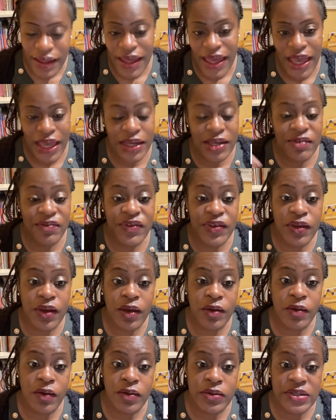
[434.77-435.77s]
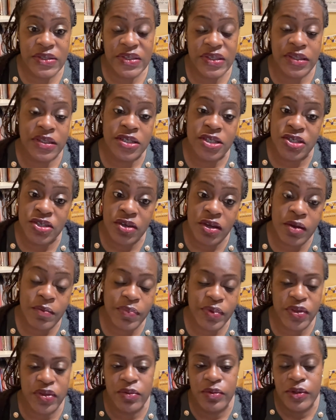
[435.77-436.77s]
And if you go onto the
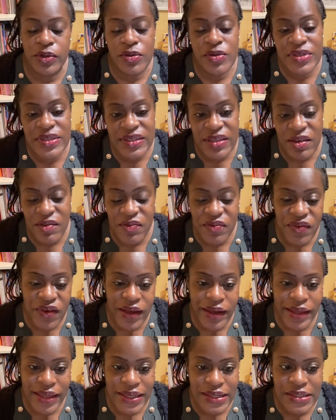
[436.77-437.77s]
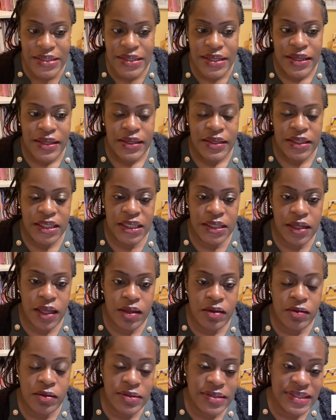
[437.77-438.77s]
shop, you will also find, you
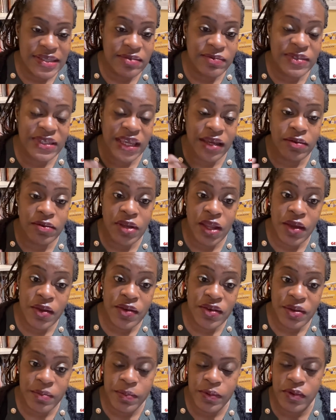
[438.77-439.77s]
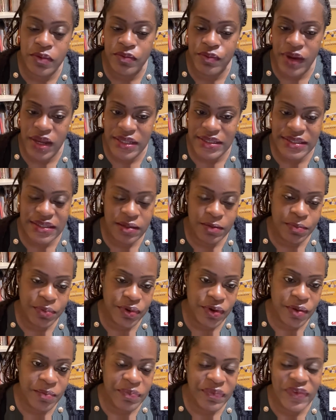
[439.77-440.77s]
know, lots of downloadable writing
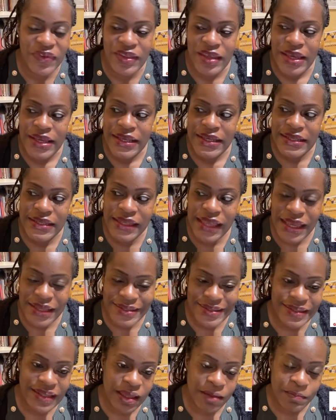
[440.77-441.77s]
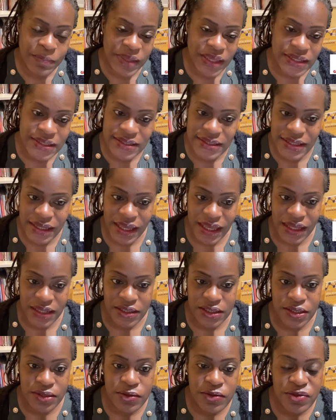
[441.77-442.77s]
prompts. Yes, they're pitched
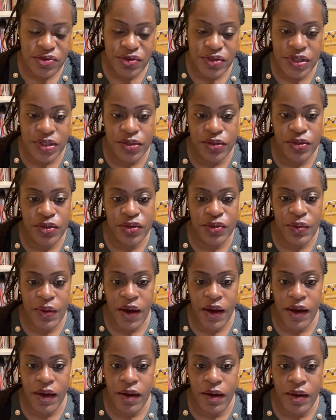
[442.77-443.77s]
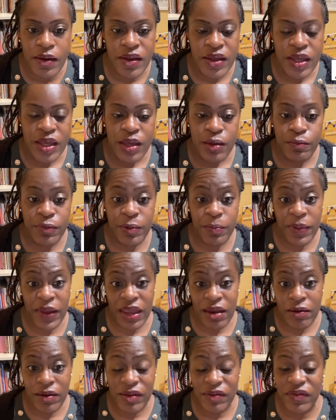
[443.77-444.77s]
at children who are
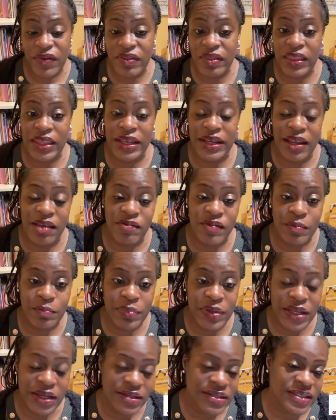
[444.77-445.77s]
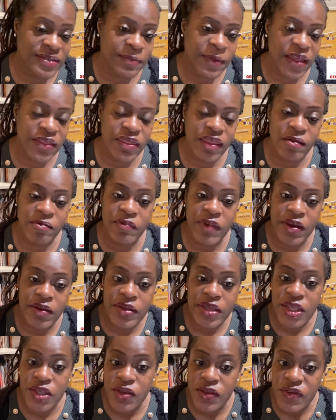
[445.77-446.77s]
preparing for the 11 plus, but they're
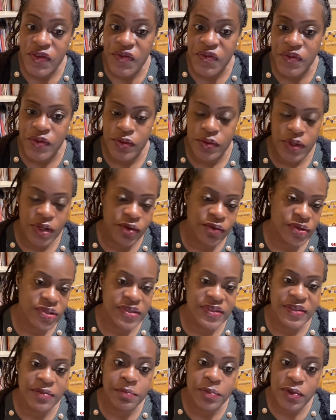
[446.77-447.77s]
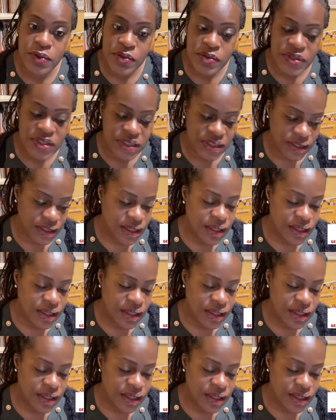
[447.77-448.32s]
very useful across the board,